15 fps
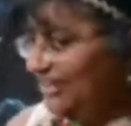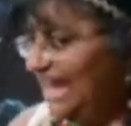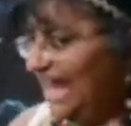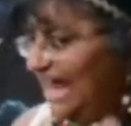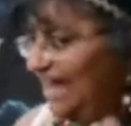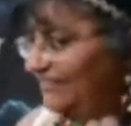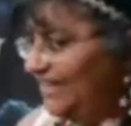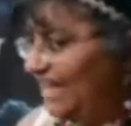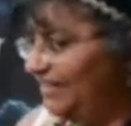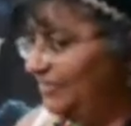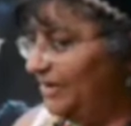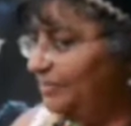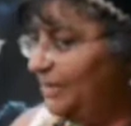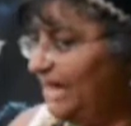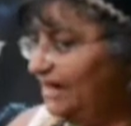have
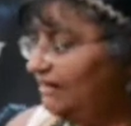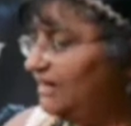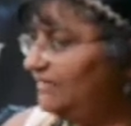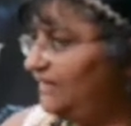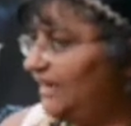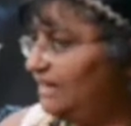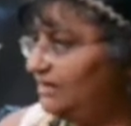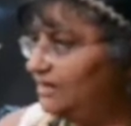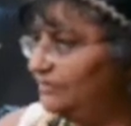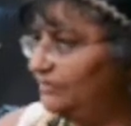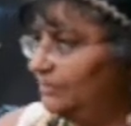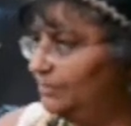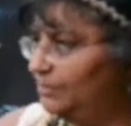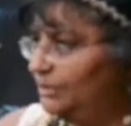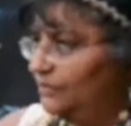the parrot feathers
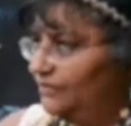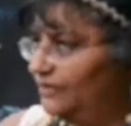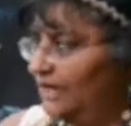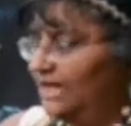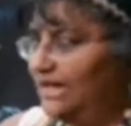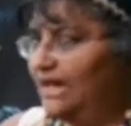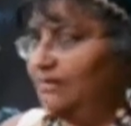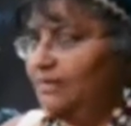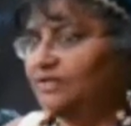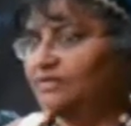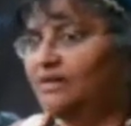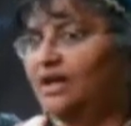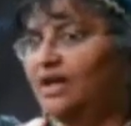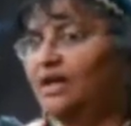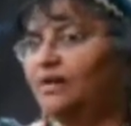from a blue front
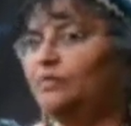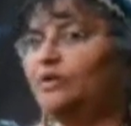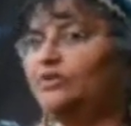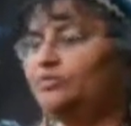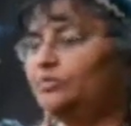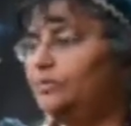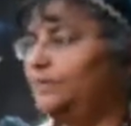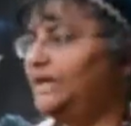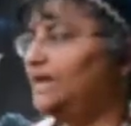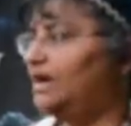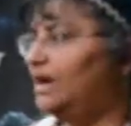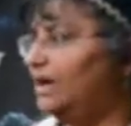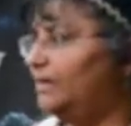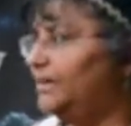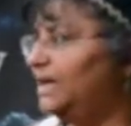Amazon, which would be
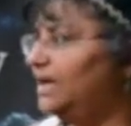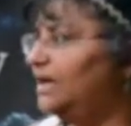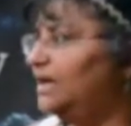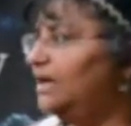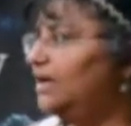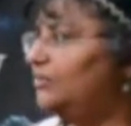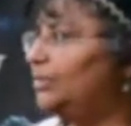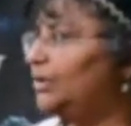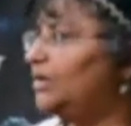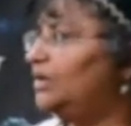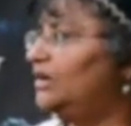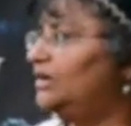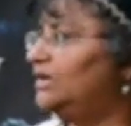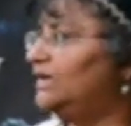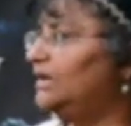common
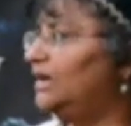bird